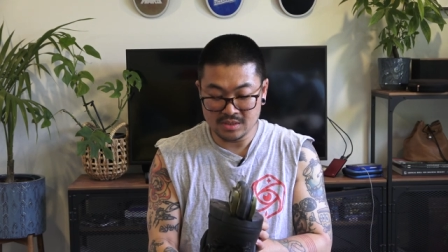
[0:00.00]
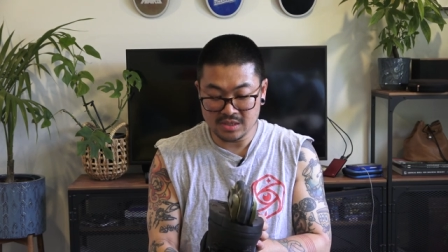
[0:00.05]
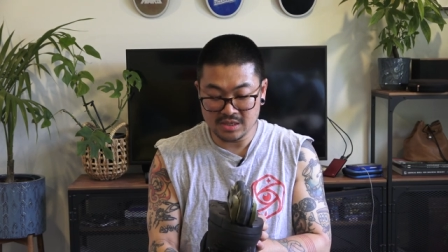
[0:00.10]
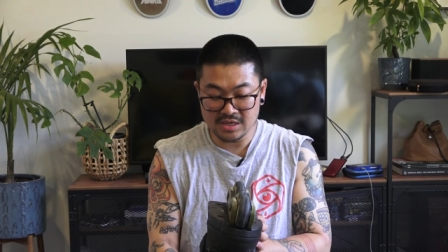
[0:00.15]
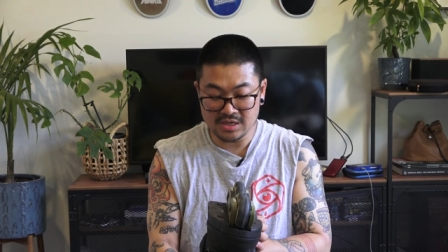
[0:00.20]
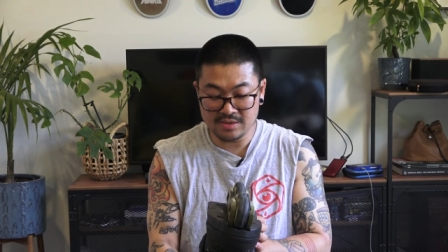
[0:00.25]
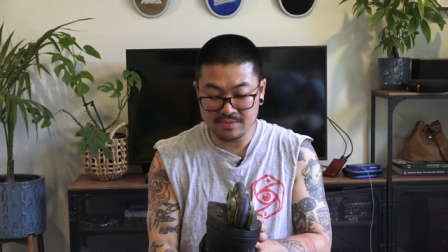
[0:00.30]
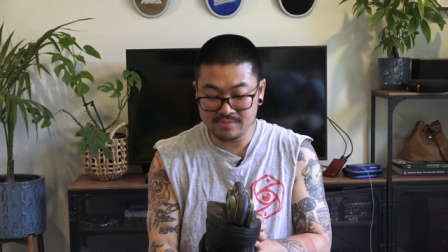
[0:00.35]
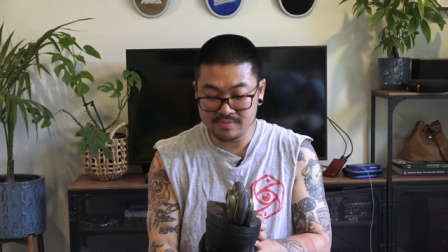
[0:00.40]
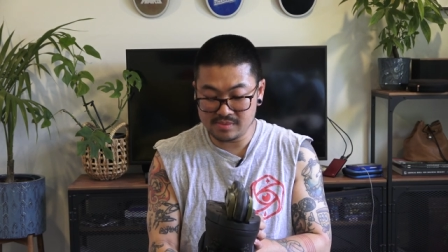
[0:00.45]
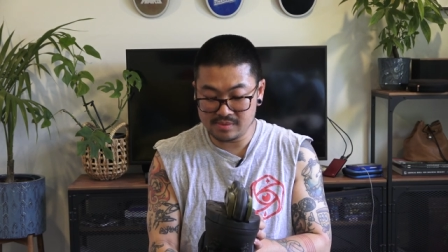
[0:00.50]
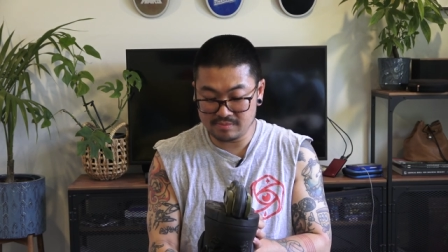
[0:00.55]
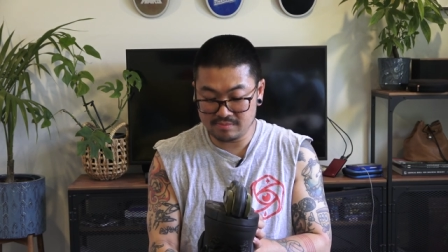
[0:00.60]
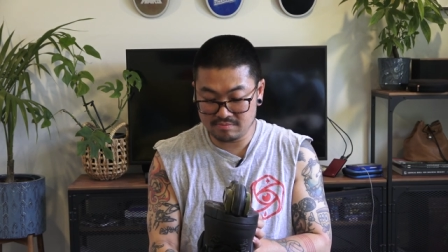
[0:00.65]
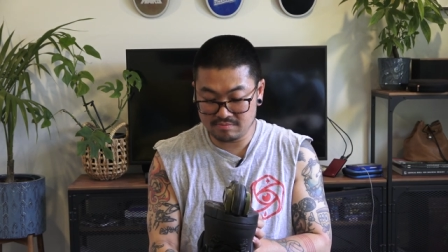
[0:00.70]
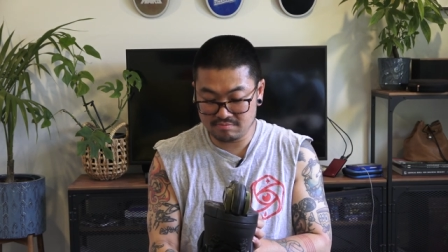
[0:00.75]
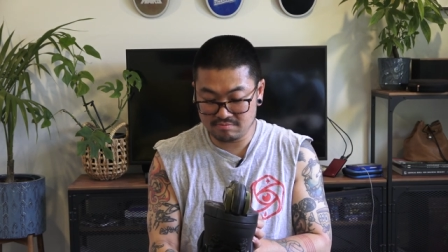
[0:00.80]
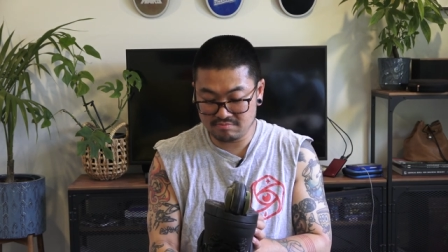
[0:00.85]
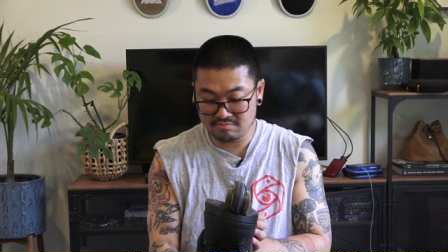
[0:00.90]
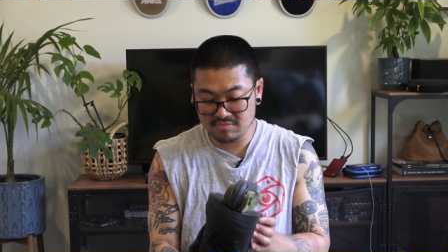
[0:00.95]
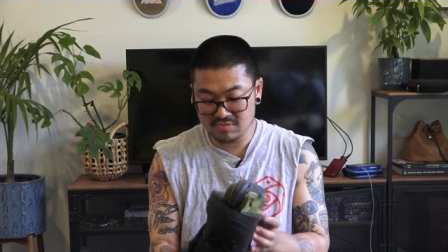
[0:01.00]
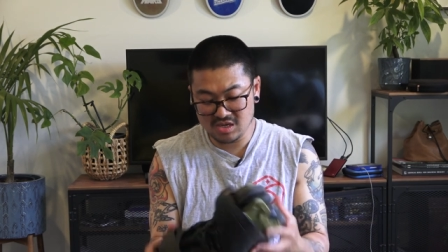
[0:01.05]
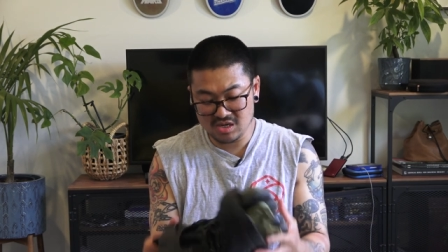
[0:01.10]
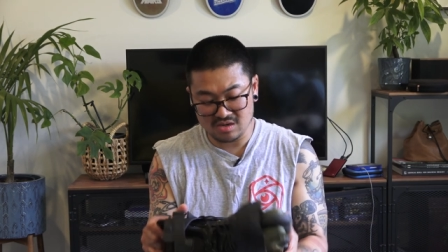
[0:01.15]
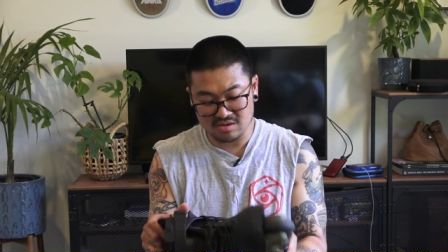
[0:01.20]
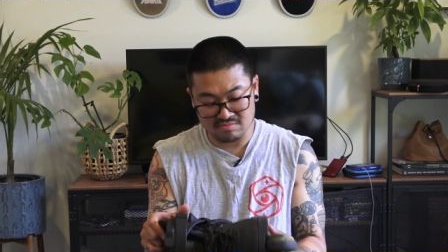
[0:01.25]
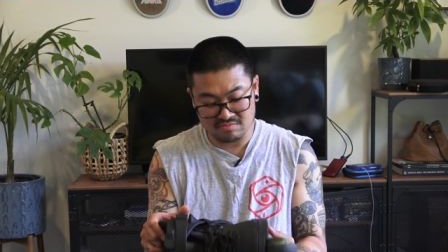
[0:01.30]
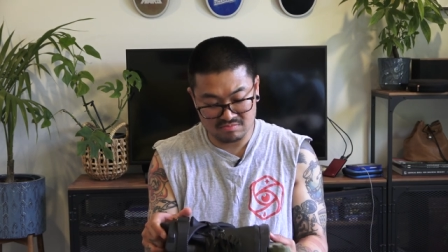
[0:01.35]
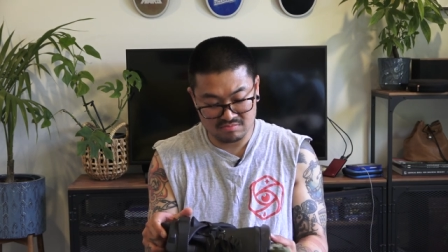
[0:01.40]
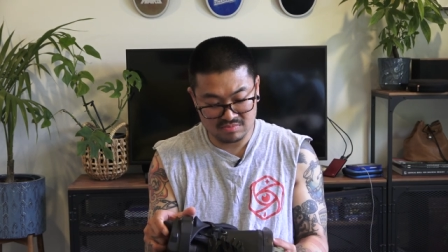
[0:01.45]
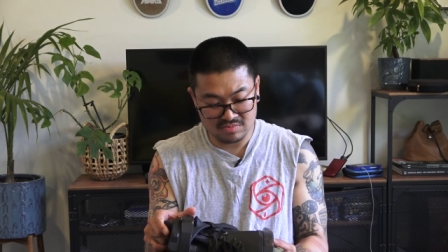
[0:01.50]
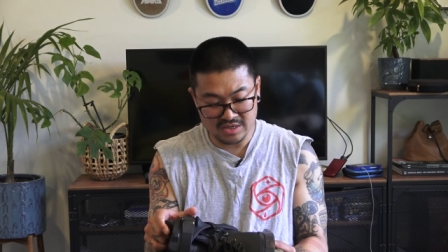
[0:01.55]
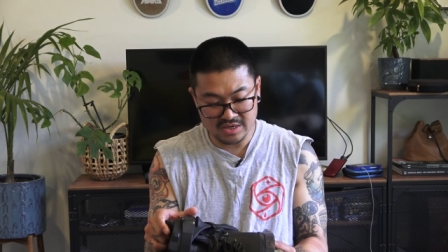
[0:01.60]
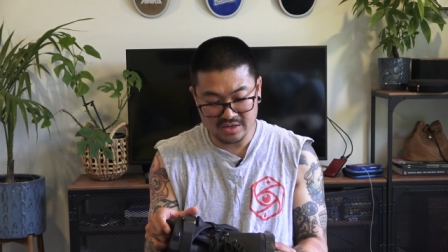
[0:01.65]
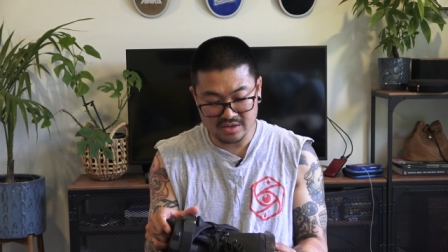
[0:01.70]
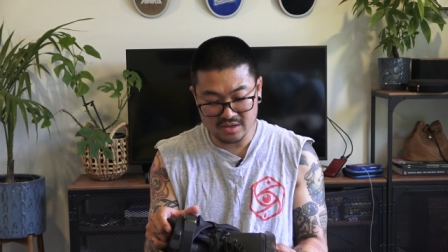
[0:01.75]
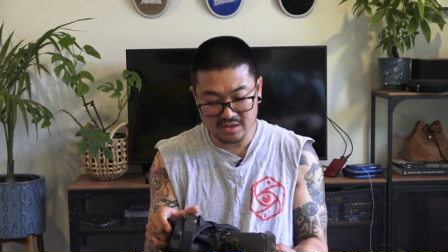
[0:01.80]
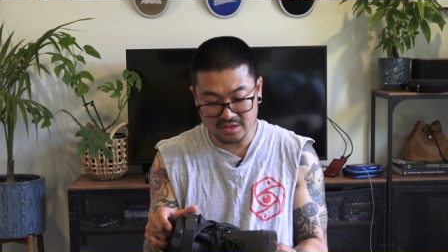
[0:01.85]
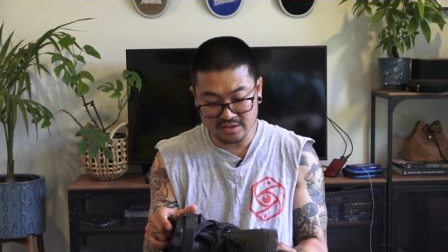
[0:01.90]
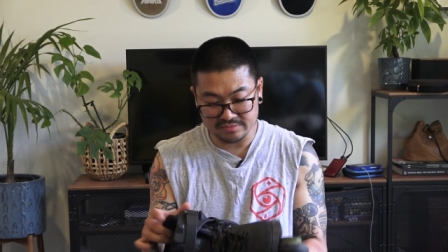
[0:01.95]
Um, yeah. I
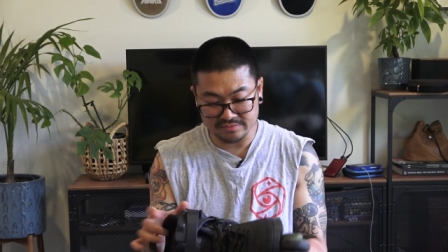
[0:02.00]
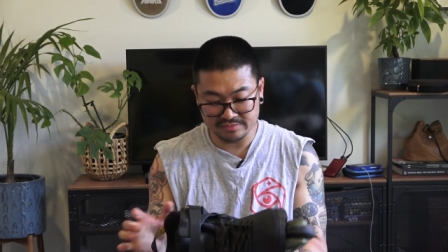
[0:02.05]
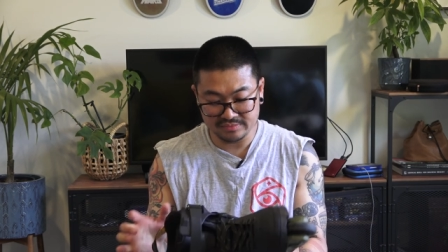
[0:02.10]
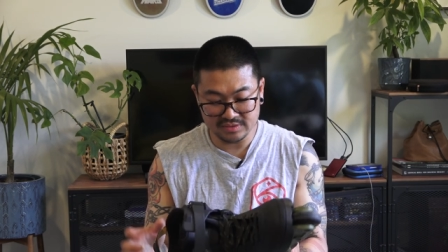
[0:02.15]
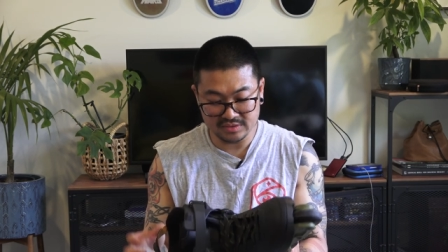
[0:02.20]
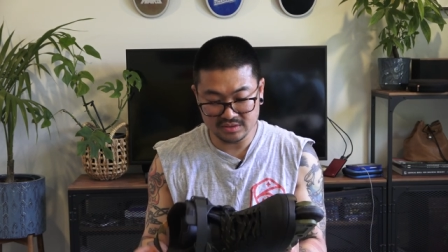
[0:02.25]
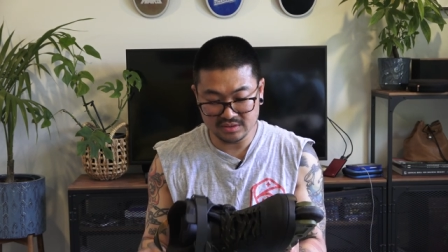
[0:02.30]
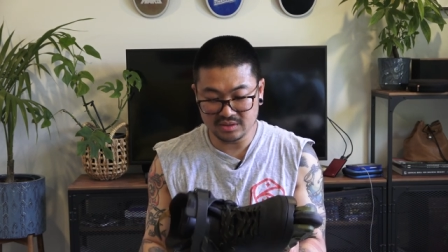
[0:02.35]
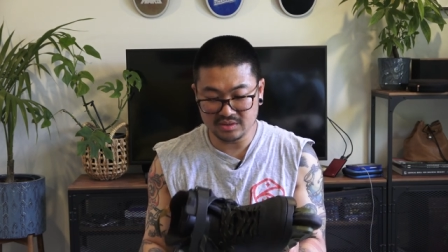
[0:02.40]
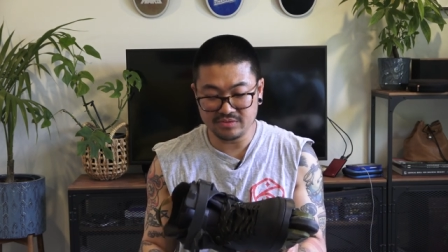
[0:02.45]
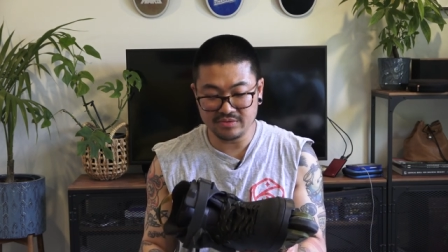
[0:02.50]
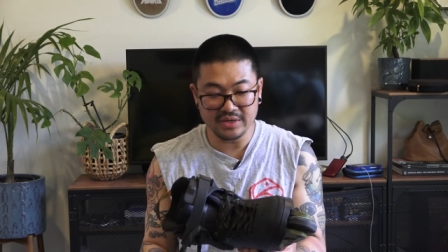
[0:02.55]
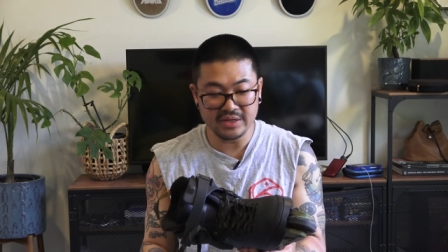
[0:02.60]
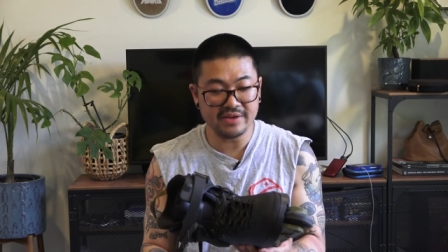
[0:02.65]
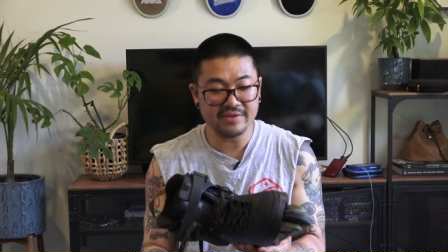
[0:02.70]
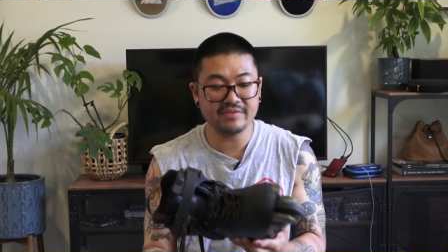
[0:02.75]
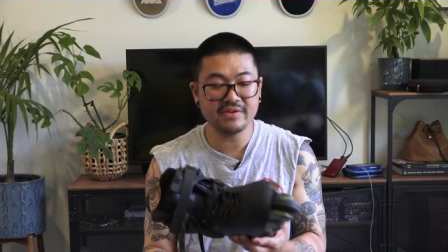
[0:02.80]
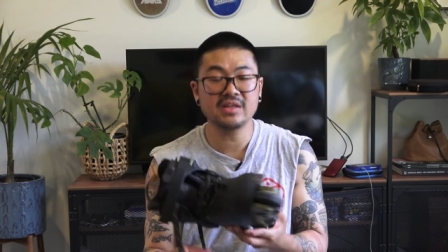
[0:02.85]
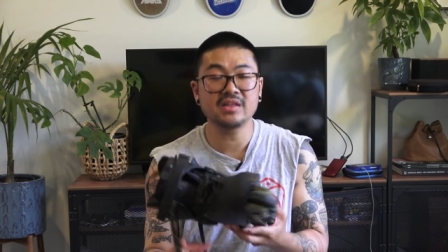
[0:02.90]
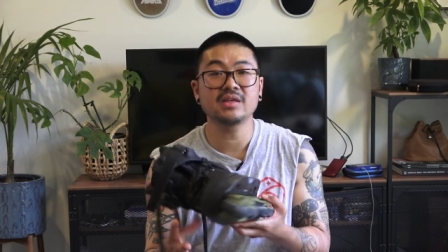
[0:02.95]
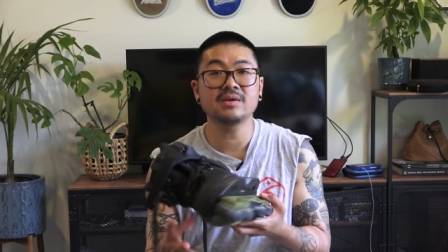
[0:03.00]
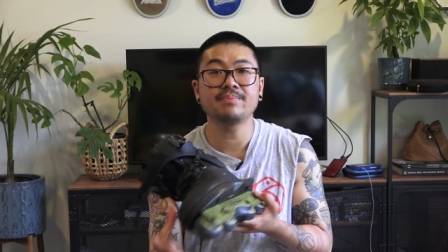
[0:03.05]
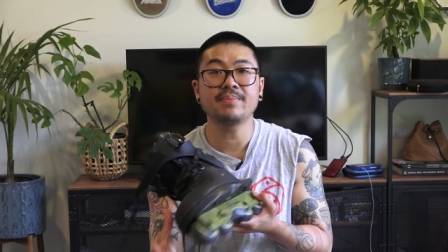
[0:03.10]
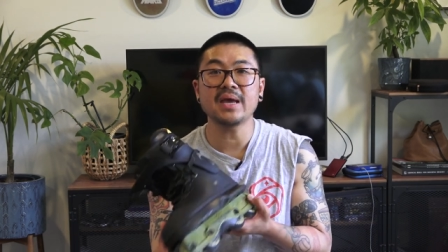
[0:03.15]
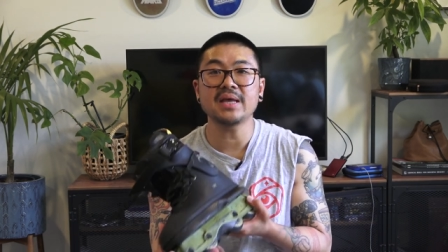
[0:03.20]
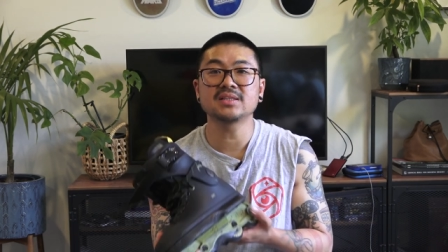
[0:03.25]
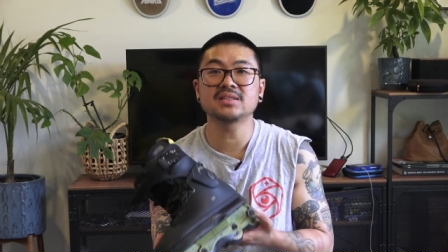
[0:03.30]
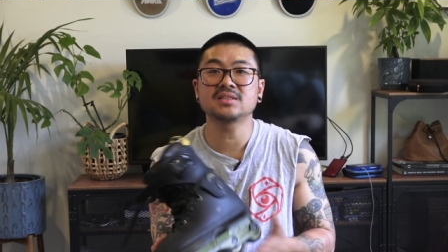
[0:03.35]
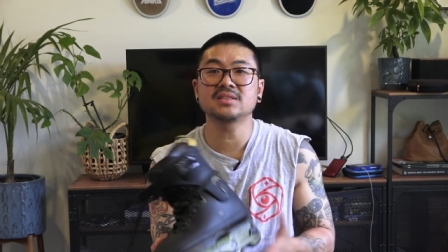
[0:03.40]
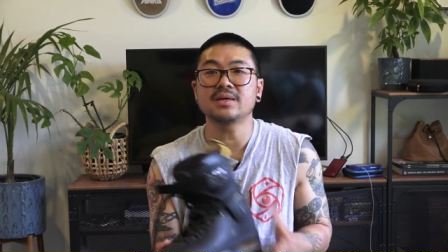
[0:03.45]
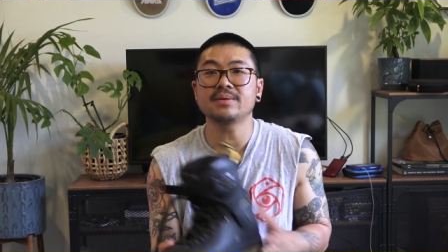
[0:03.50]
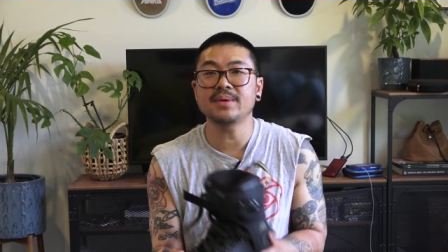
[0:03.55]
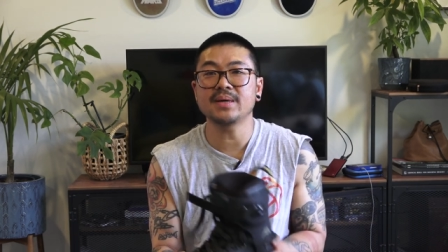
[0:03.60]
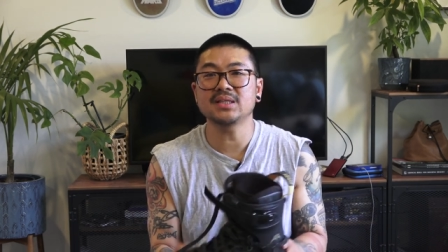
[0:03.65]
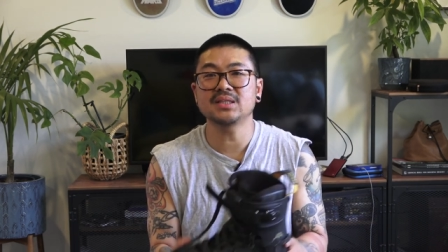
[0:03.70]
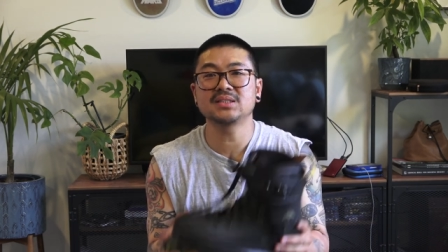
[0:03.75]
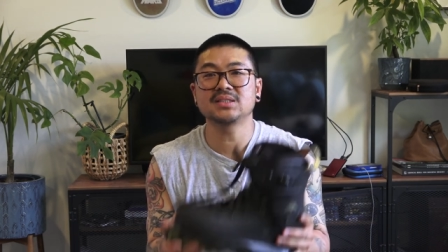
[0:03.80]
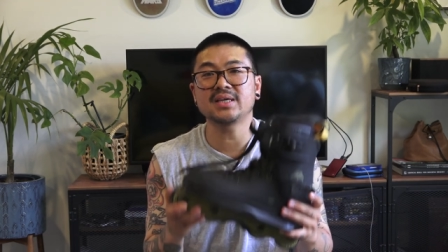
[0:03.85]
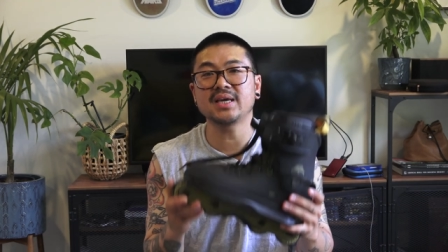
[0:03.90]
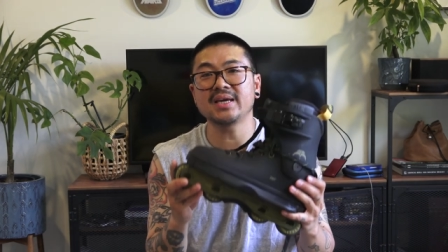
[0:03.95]
don't know. I don't really have anything bad to say
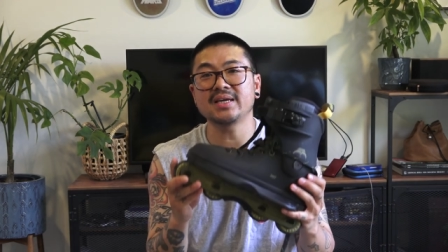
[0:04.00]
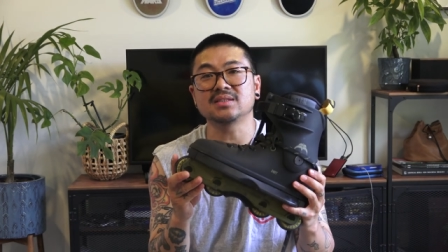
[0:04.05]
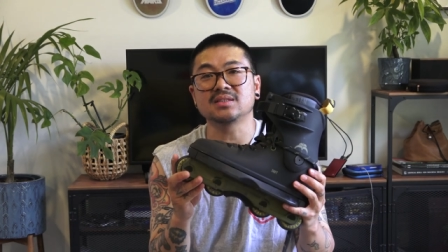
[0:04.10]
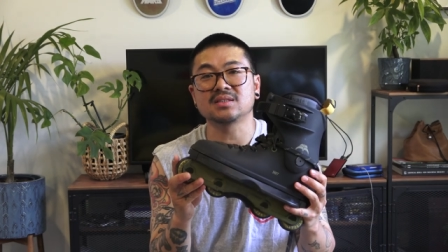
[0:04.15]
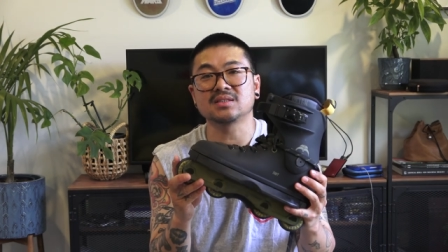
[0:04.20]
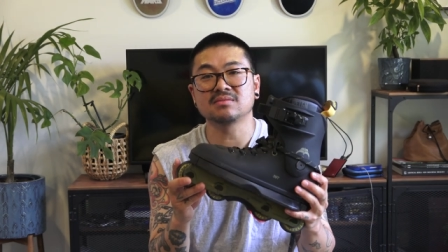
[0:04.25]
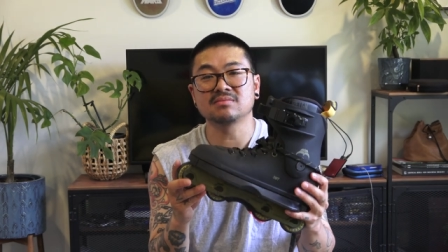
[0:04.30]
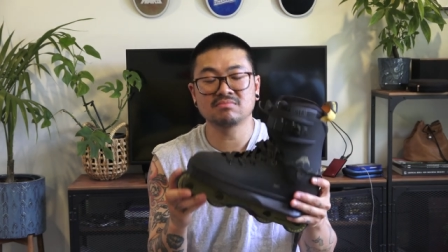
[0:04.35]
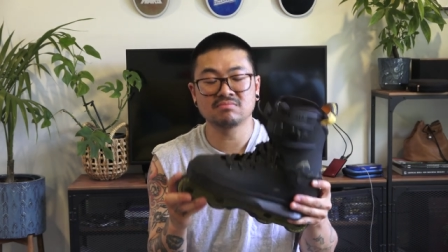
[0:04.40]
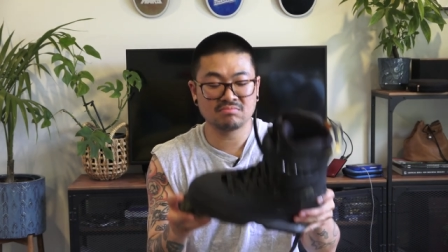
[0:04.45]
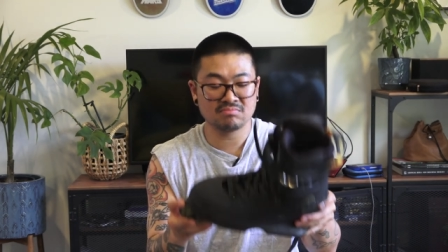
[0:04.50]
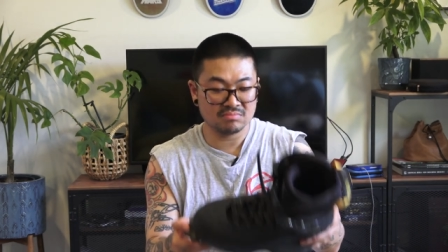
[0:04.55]
about these skates.